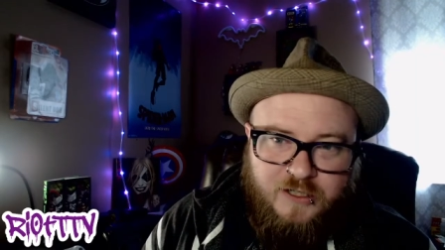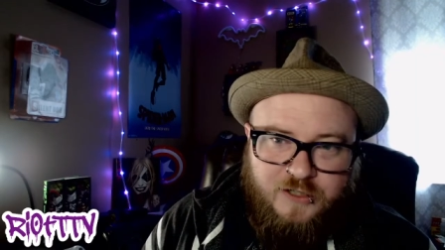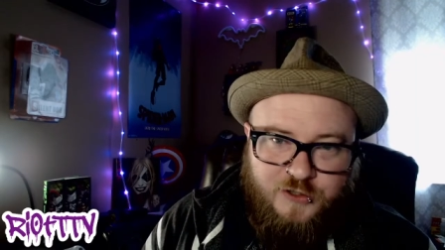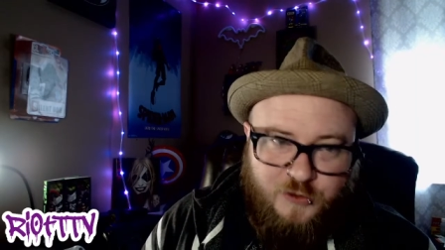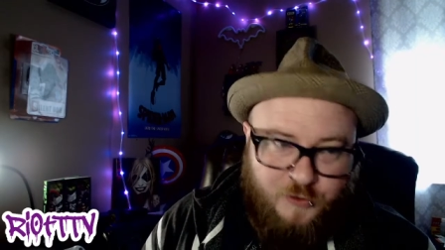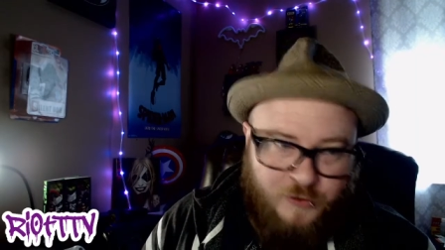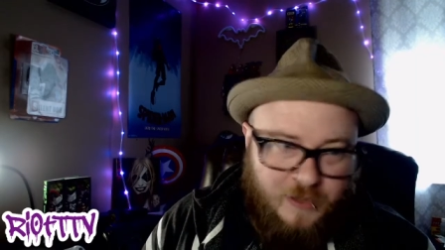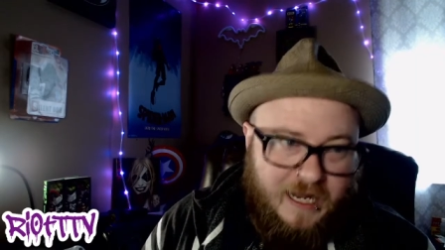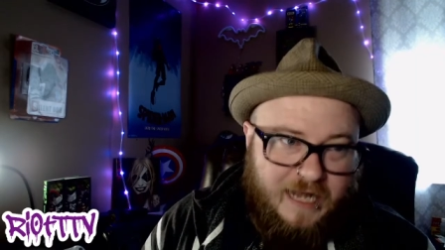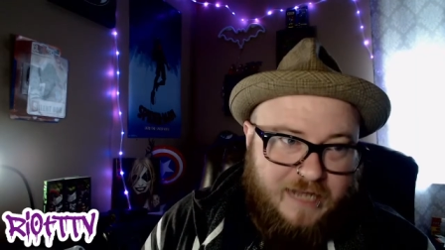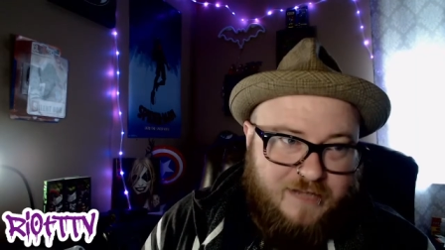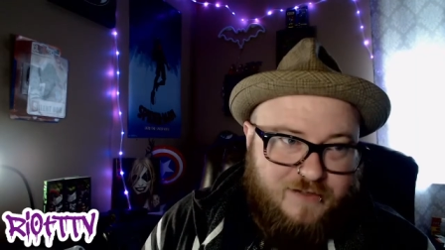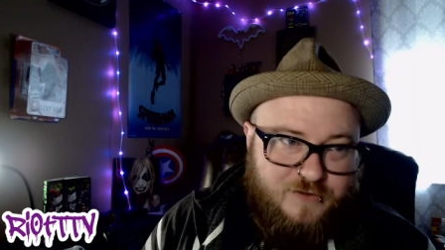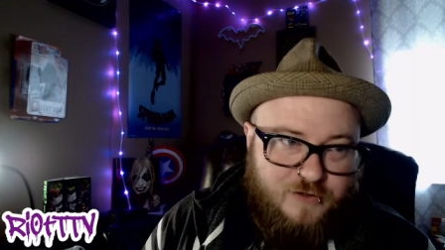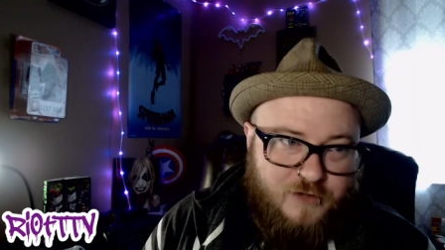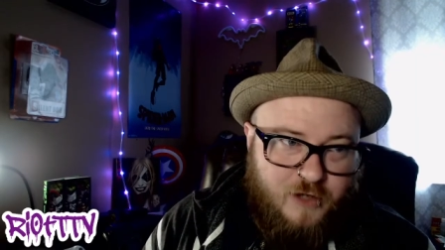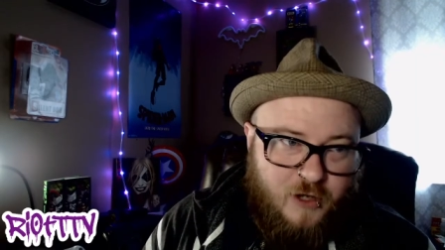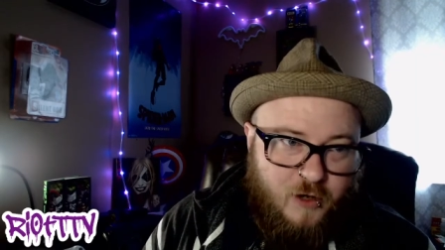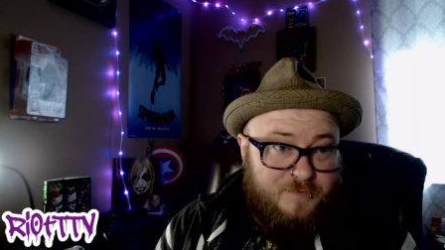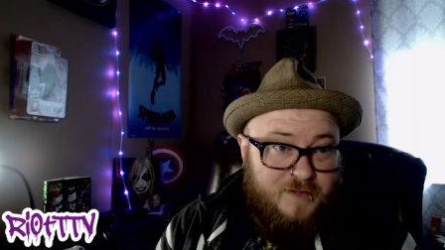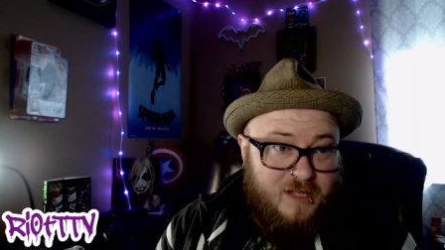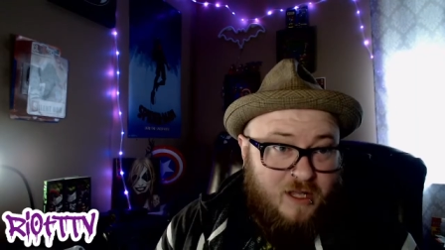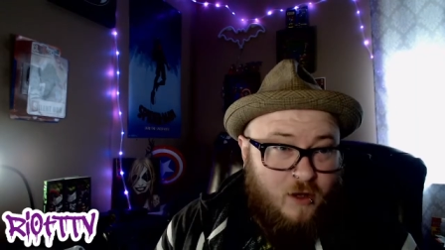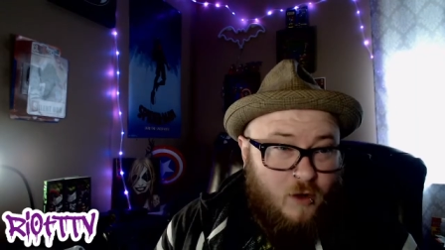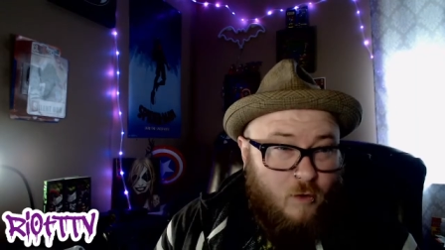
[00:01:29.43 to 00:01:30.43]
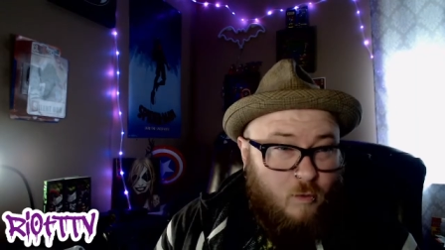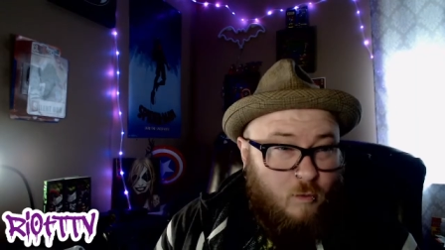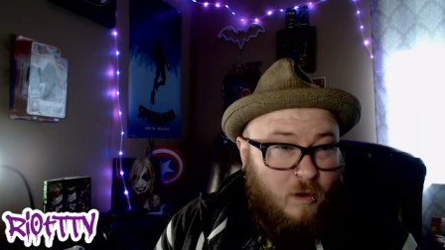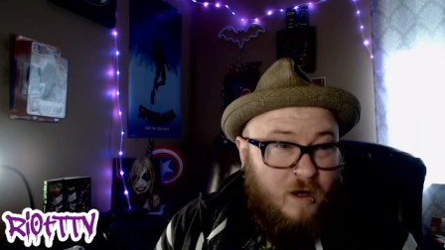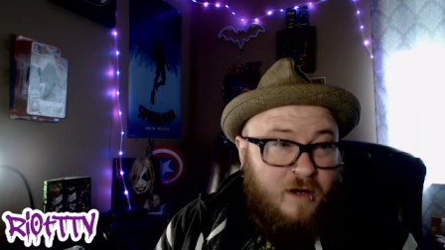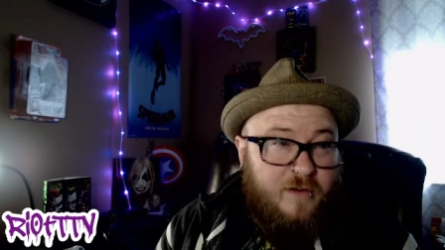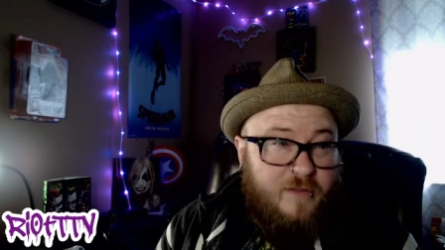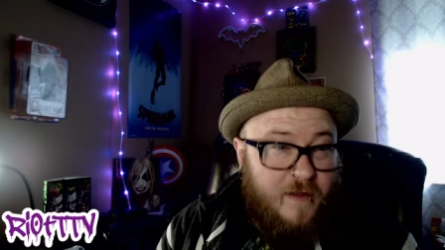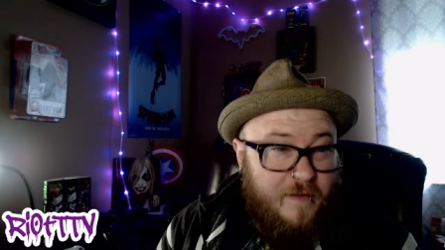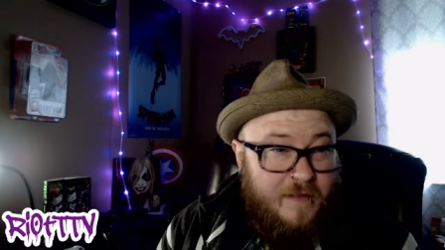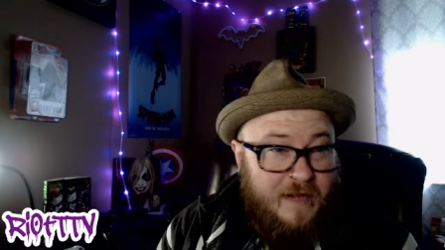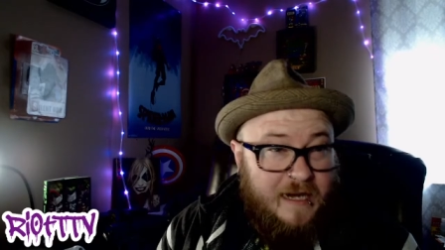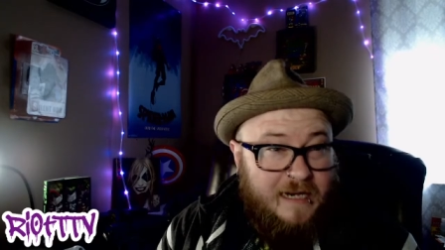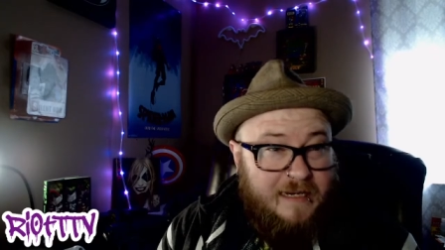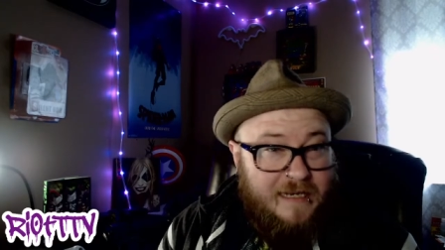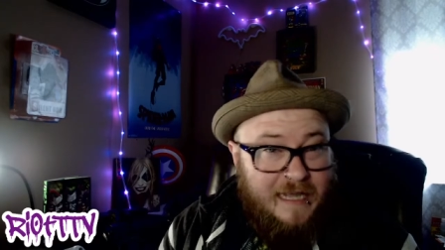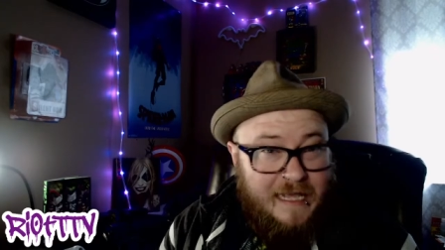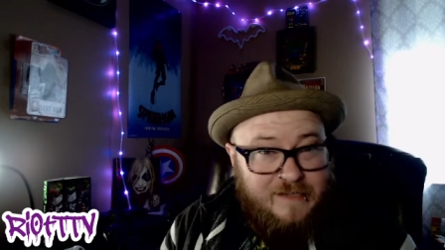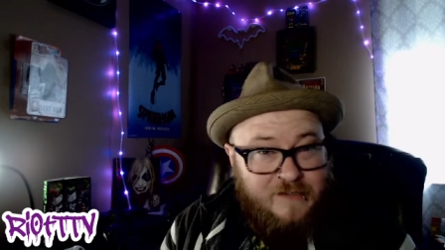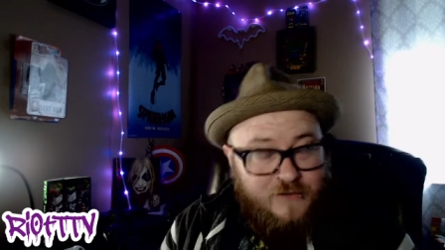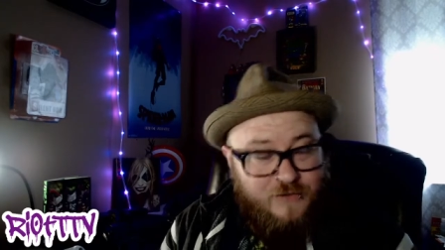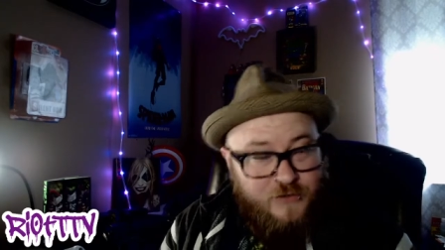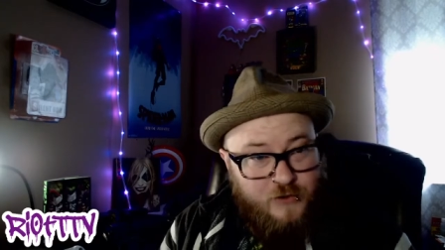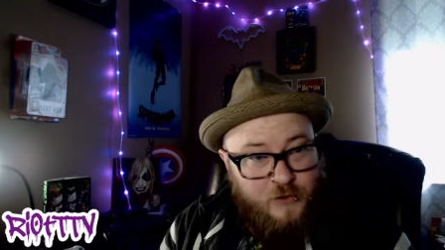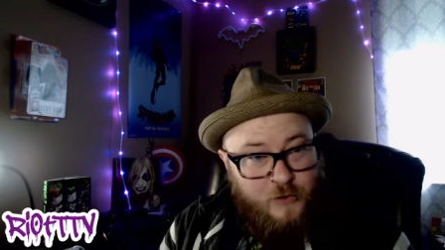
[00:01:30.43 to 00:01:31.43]
you guys know one thing that I
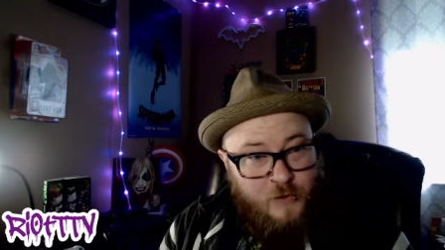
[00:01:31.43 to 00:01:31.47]
like to do